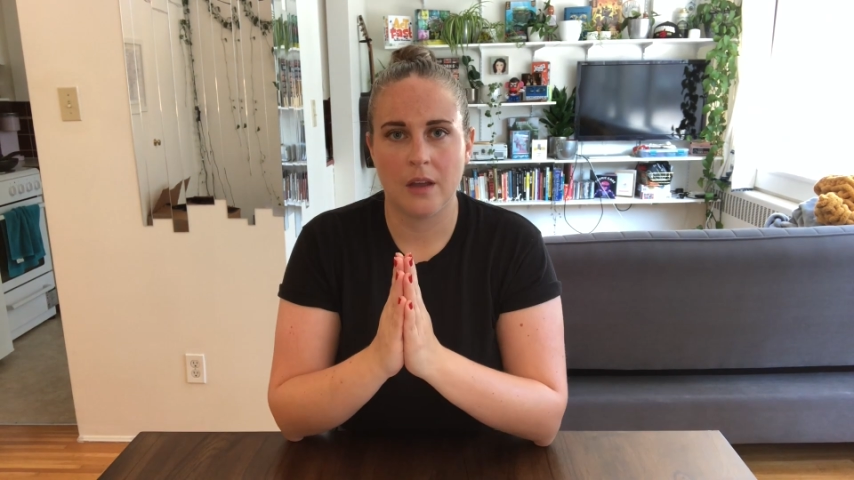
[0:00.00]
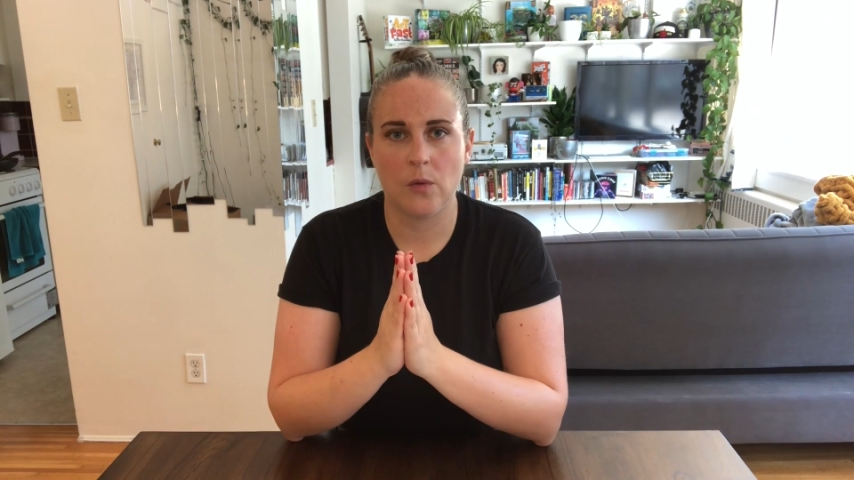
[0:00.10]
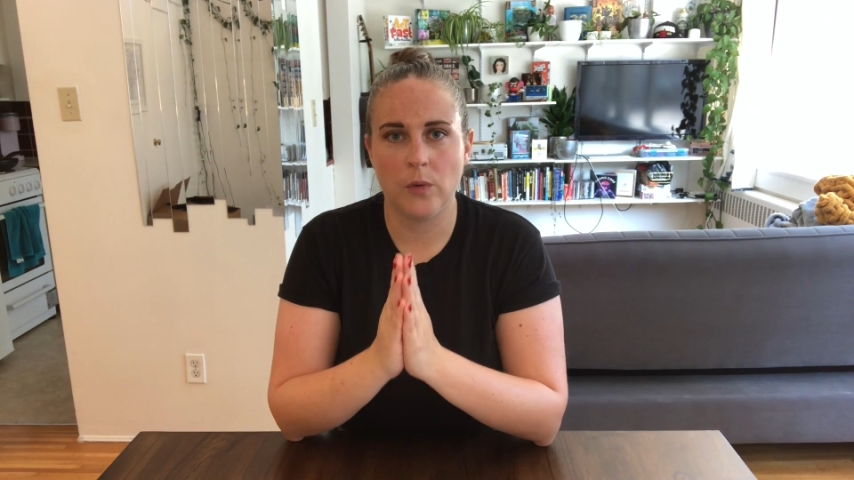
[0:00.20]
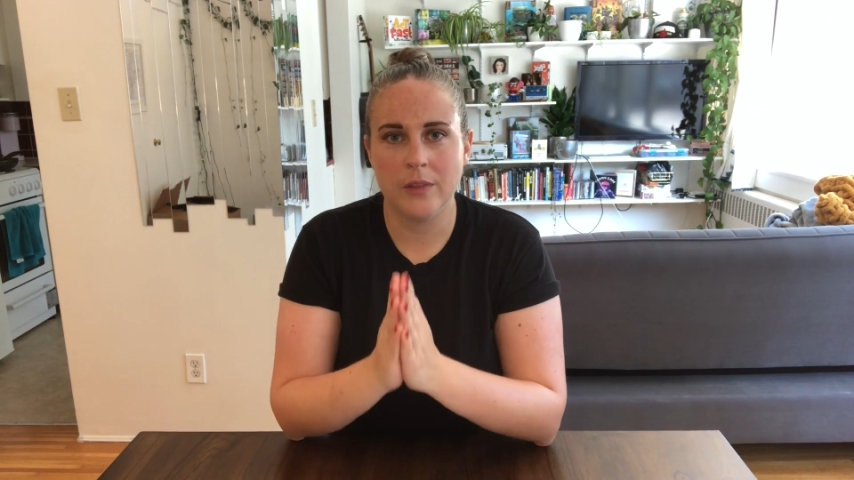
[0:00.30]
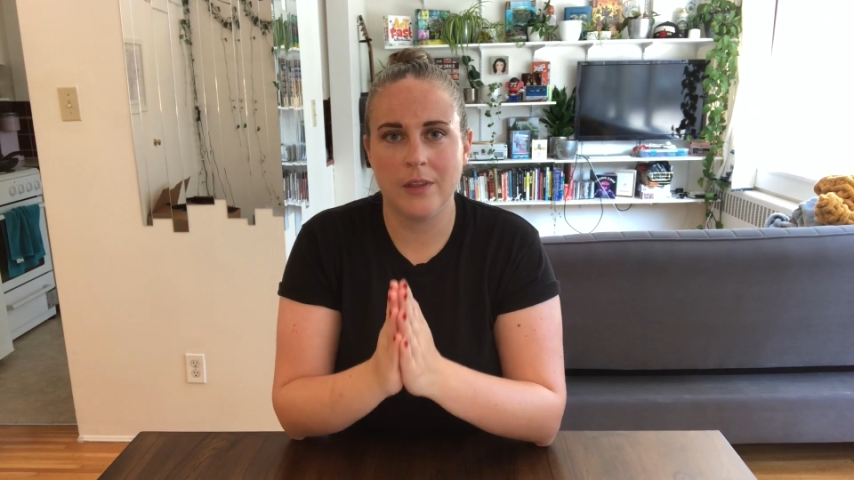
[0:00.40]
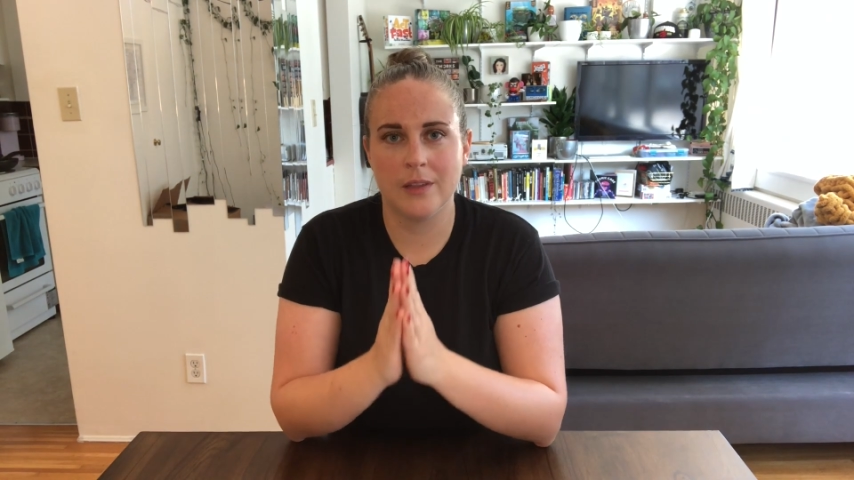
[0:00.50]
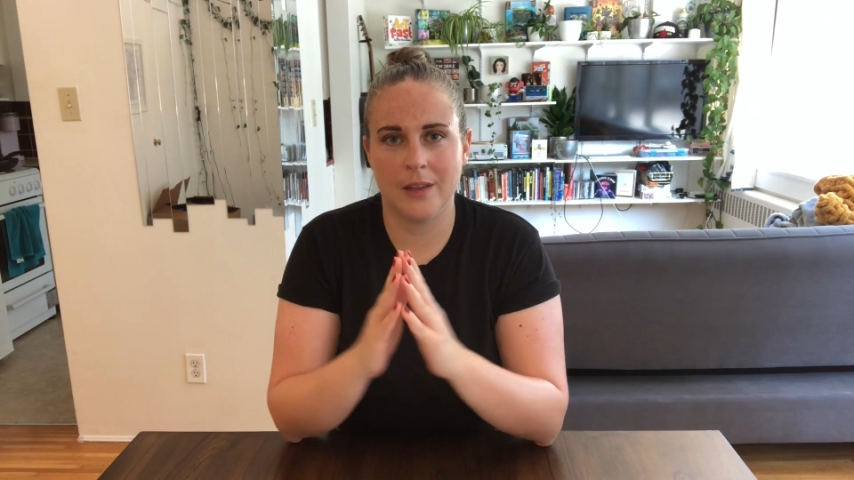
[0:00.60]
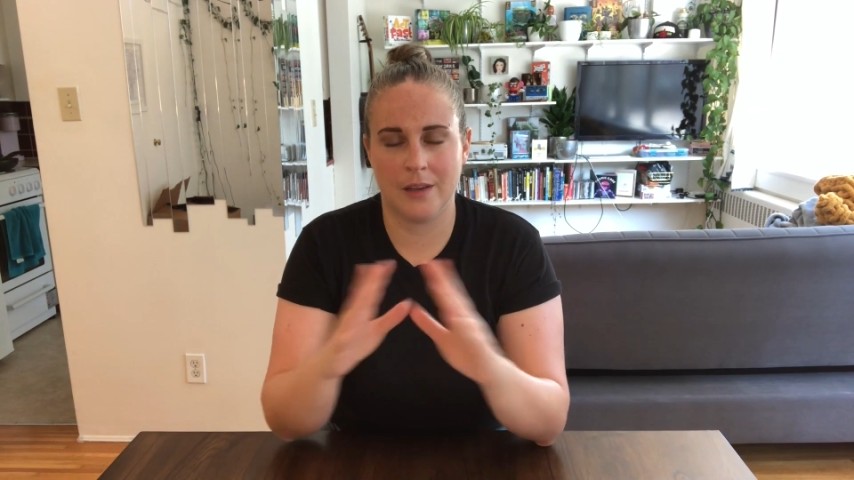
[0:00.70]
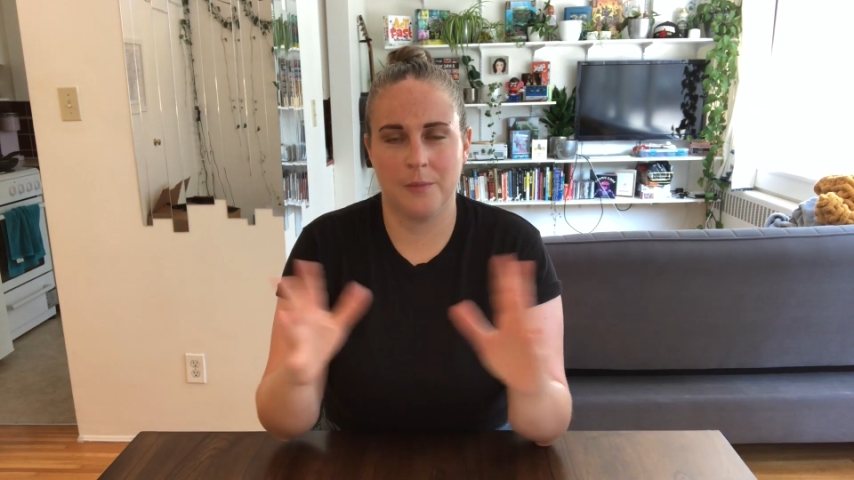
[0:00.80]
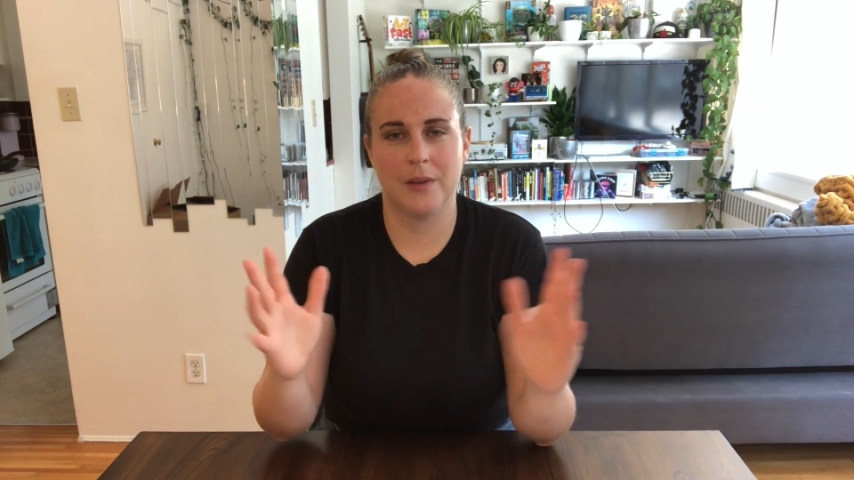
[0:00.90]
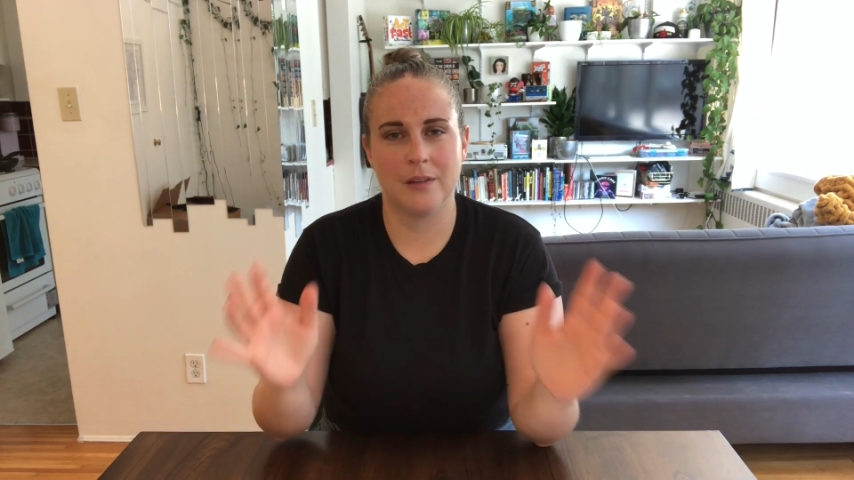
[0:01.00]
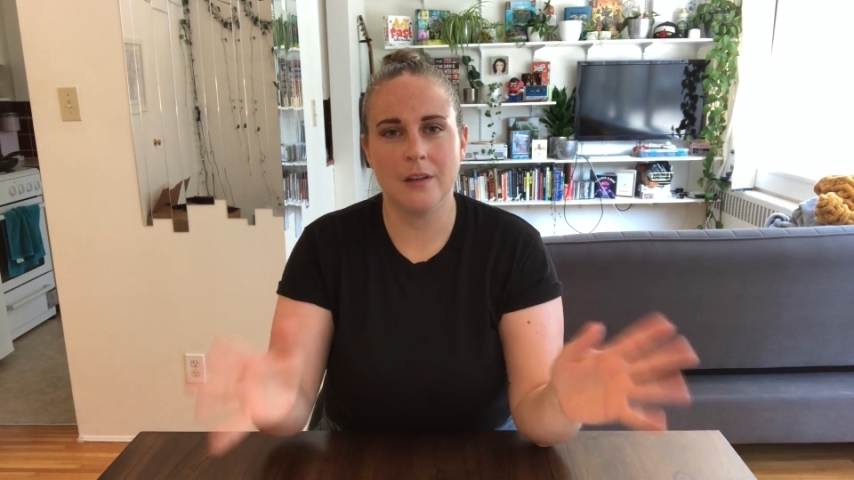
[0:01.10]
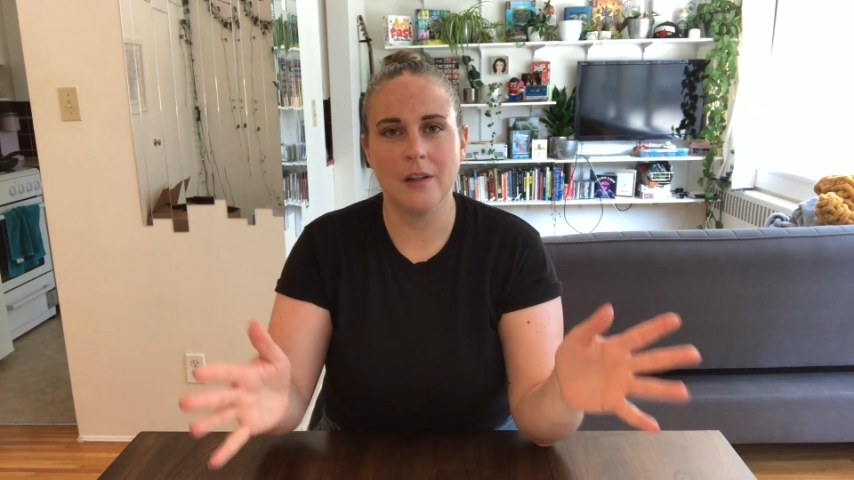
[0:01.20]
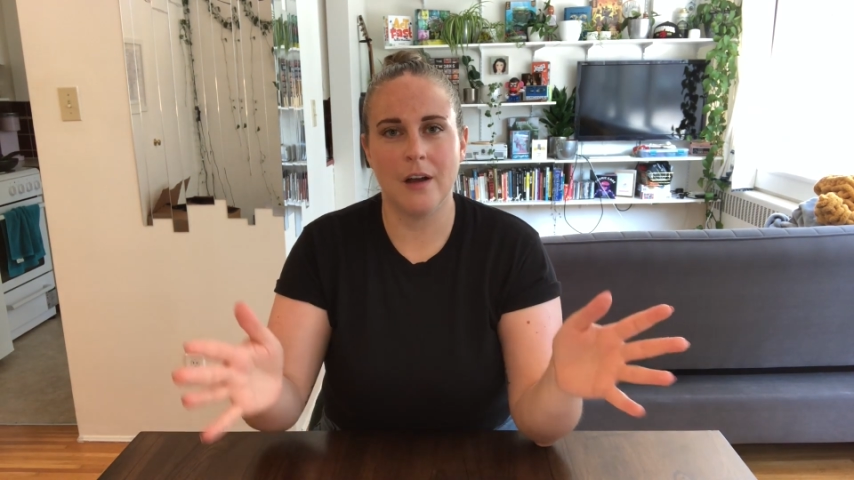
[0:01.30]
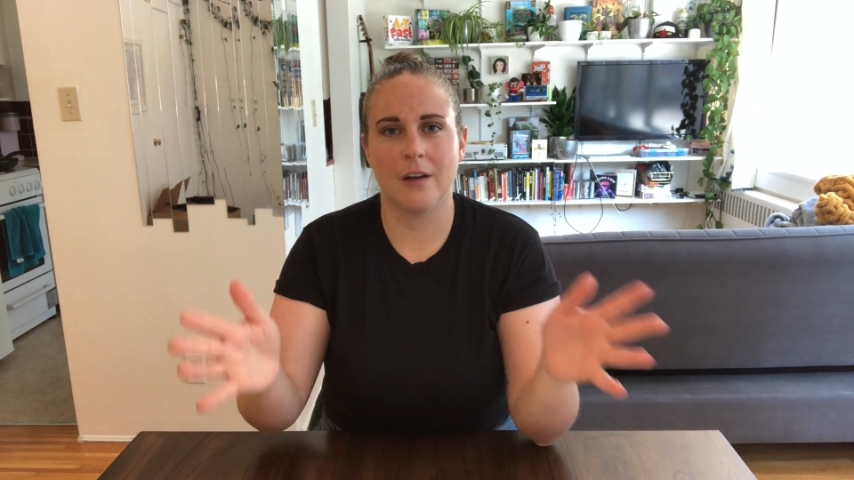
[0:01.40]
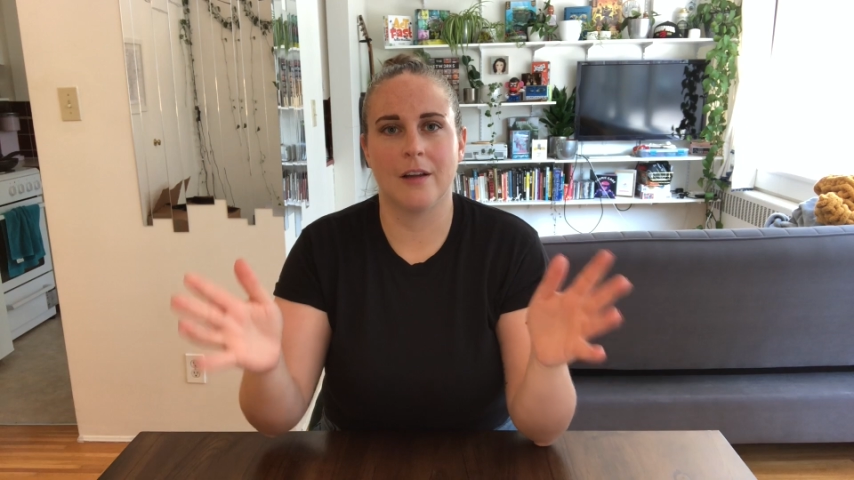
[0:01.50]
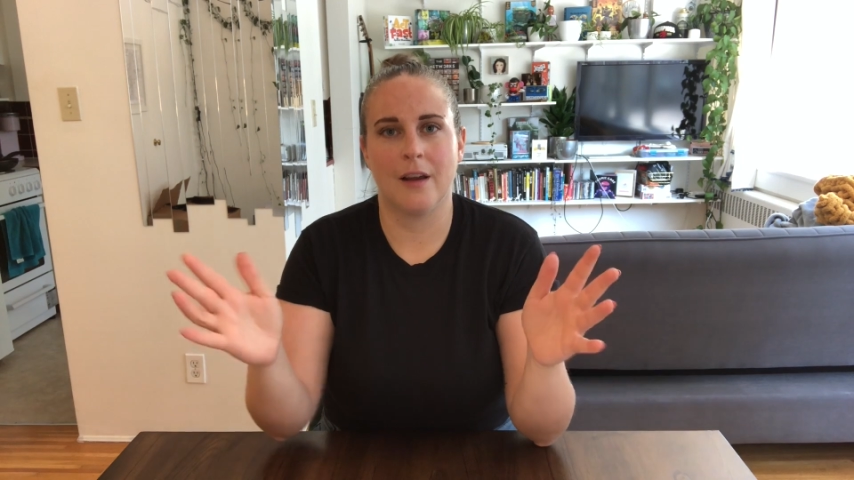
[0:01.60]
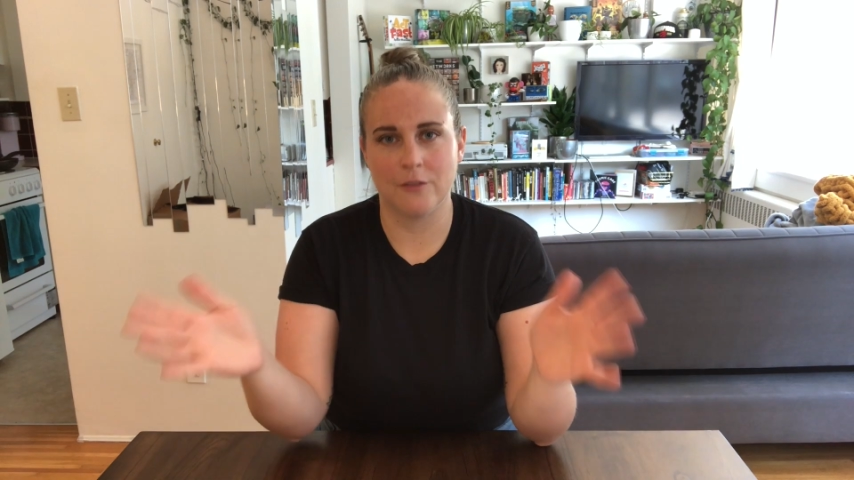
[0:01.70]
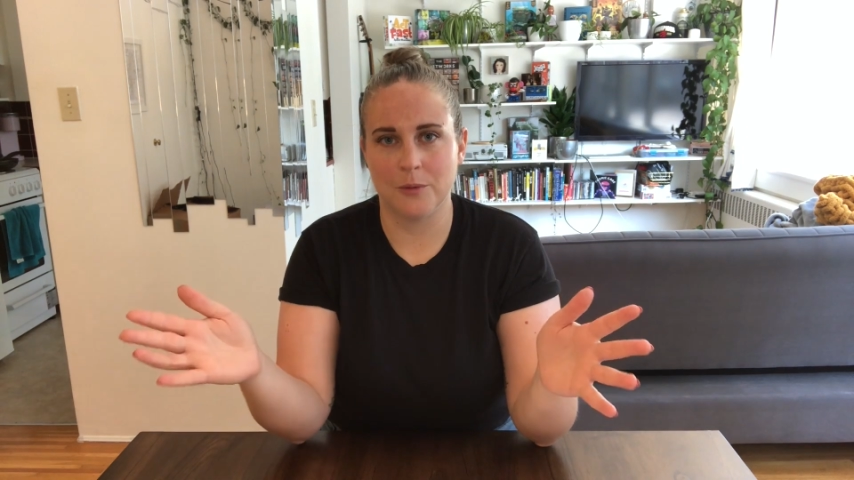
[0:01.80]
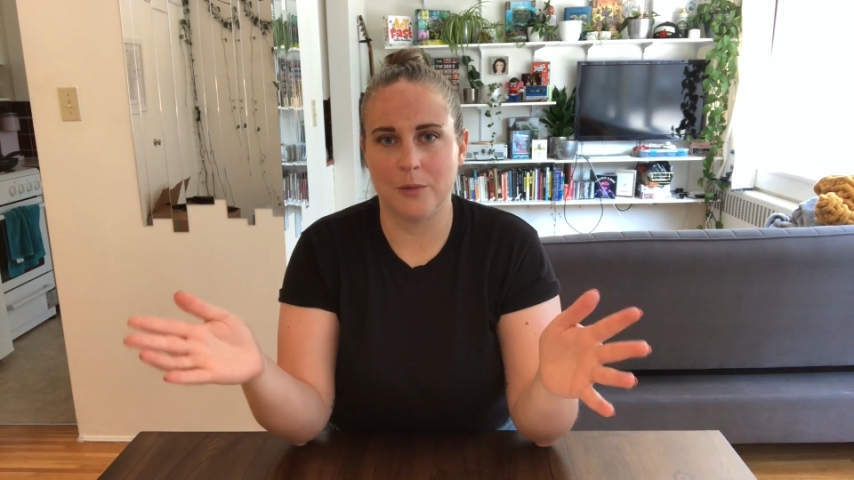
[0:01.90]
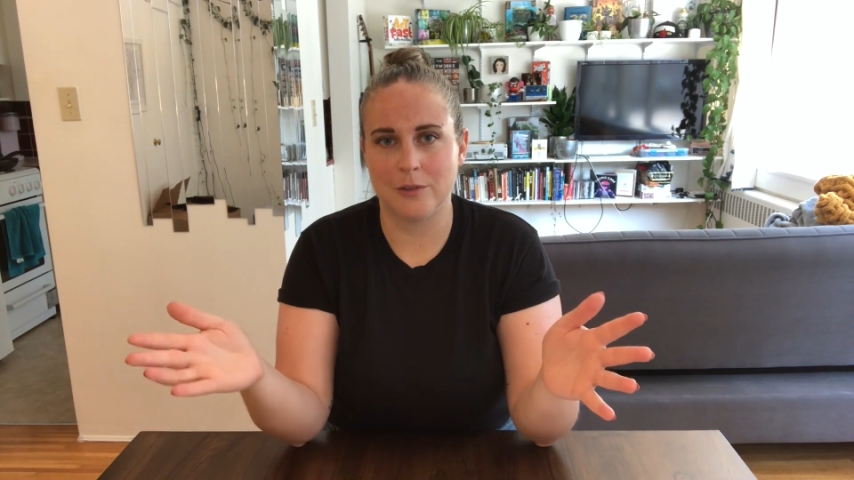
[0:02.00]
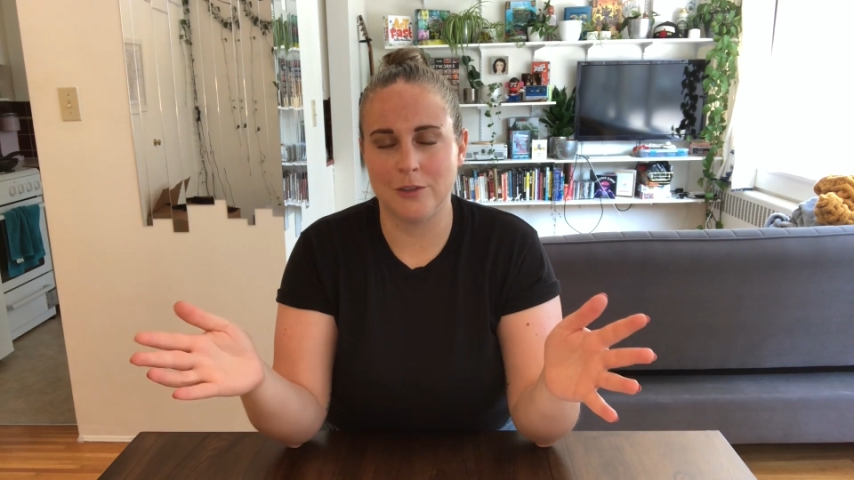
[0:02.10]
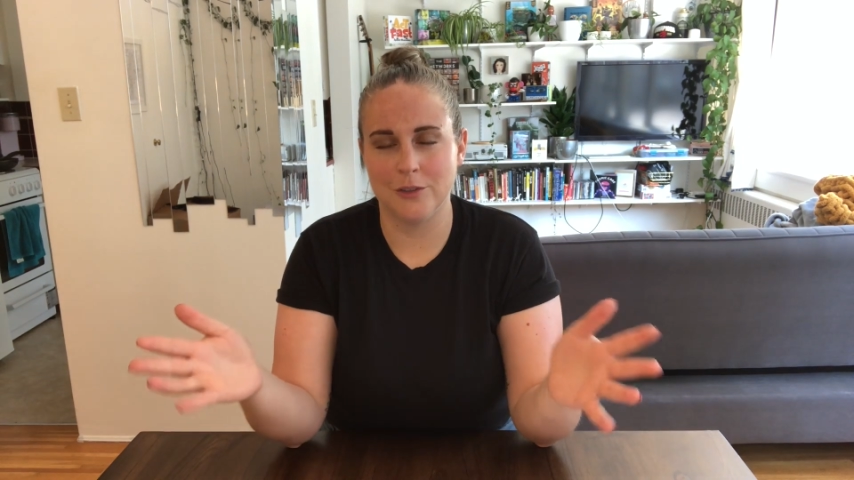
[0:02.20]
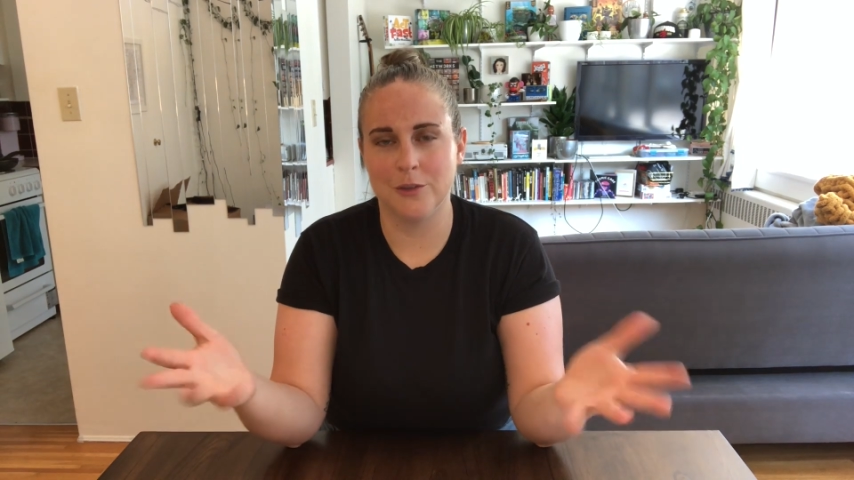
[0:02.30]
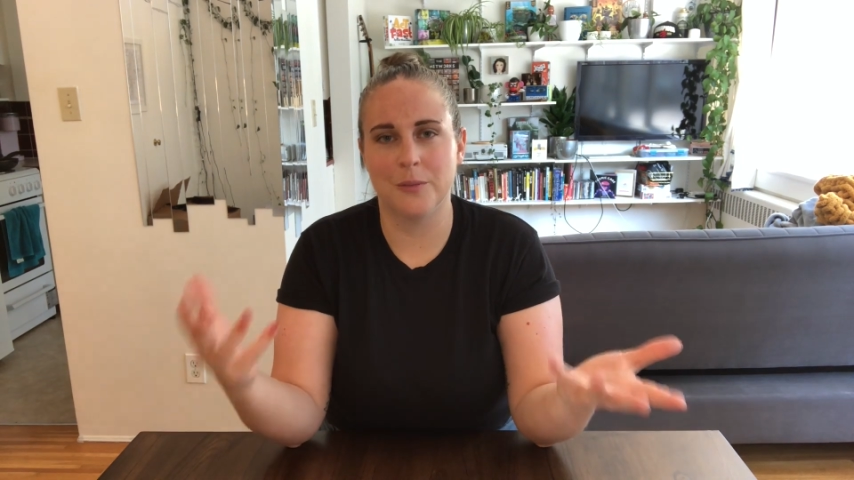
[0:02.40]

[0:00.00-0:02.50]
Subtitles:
And one thing that can be a little uncomfortable to do,